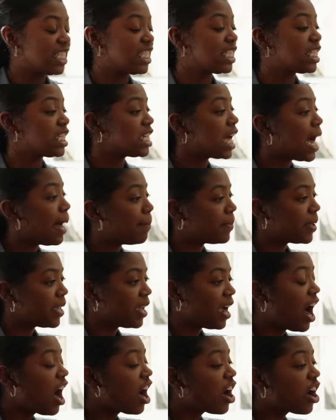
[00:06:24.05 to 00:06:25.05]
Stop
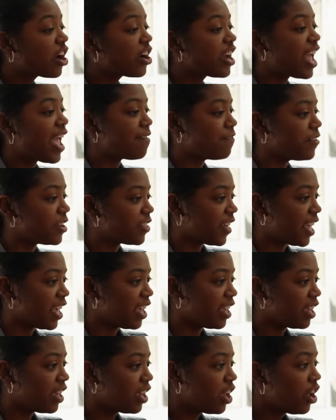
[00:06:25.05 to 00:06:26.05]
it. I heard
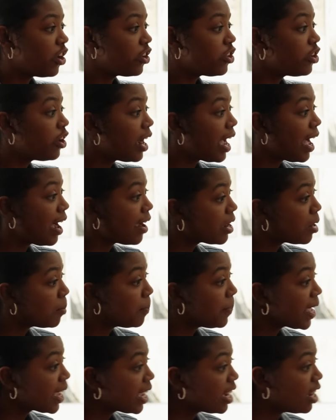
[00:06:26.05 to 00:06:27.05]
everything. You're out here
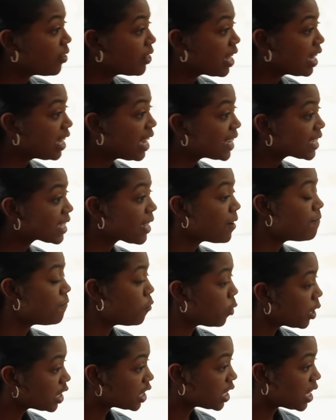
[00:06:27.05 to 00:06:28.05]
picking on the less
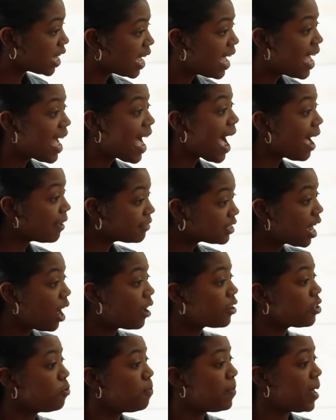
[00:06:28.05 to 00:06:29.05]
unfortunate. I
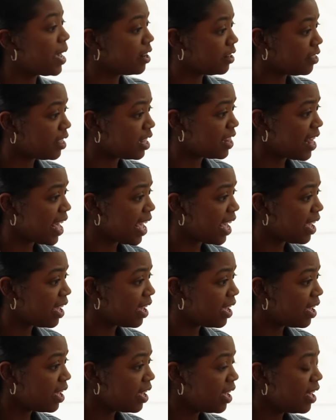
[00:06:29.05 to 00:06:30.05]
taught you better than that.
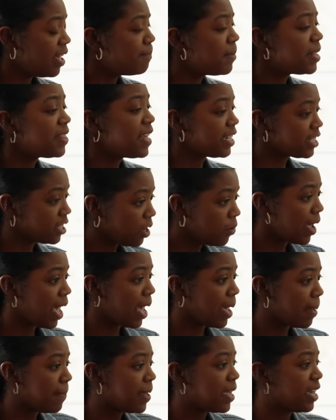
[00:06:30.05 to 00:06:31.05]
But that's
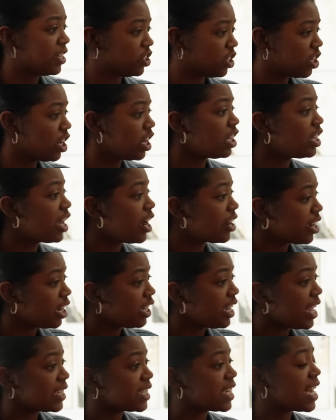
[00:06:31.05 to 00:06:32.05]
okay, because you're going to learn your
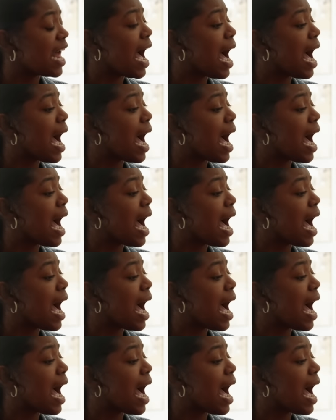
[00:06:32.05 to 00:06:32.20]
lesson.